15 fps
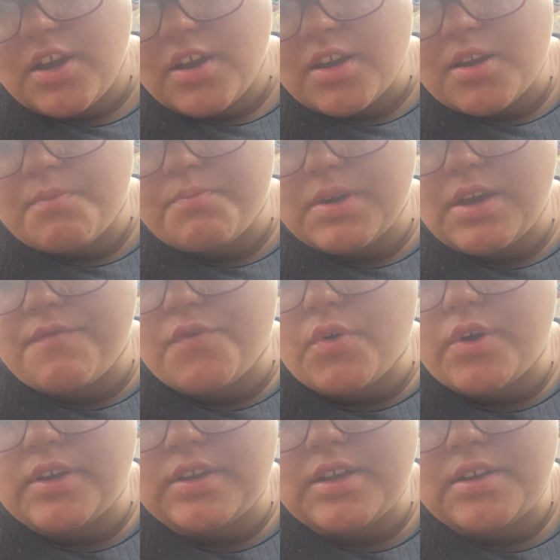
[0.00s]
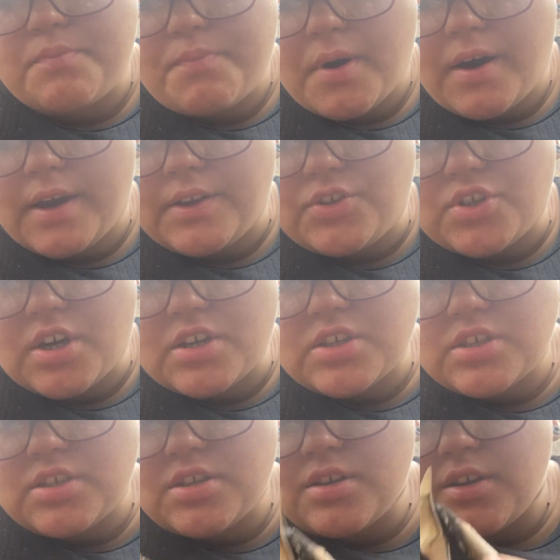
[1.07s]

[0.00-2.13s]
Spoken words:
can be avoided by just